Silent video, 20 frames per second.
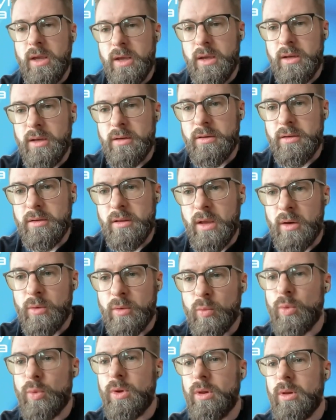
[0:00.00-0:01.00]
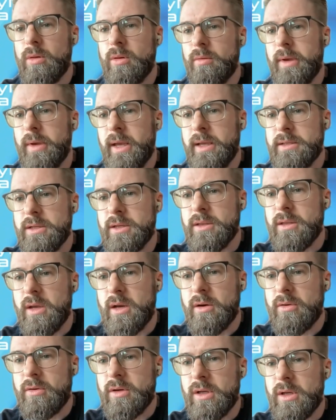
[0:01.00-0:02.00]
and then we'll answer it
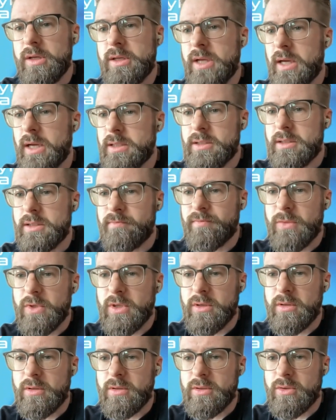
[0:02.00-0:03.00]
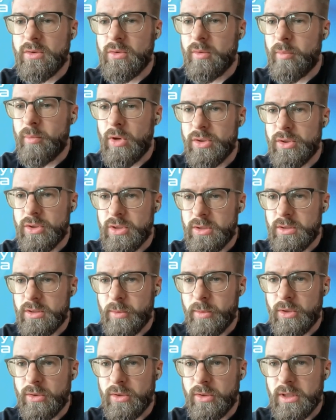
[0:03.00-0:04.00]
there in text. Uh, so apologies
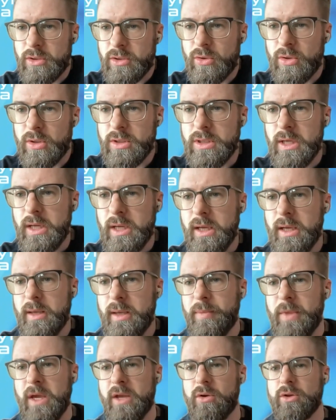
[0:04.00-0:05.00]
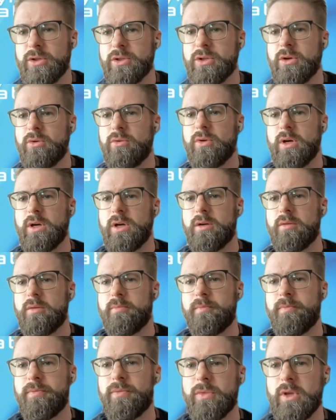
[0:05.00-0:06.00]
if we don't get to yours. And also,
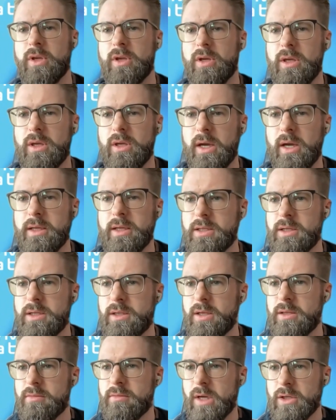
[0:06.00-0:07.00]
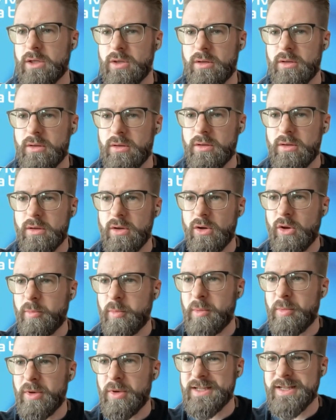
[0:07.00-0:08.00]
um, I see that actually a lot
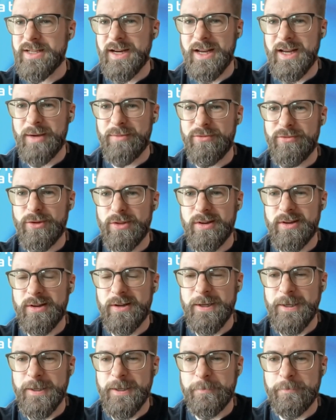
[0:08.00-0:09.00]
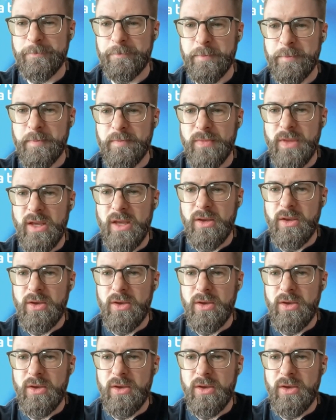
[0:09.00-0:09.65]
of people are signing up for the um,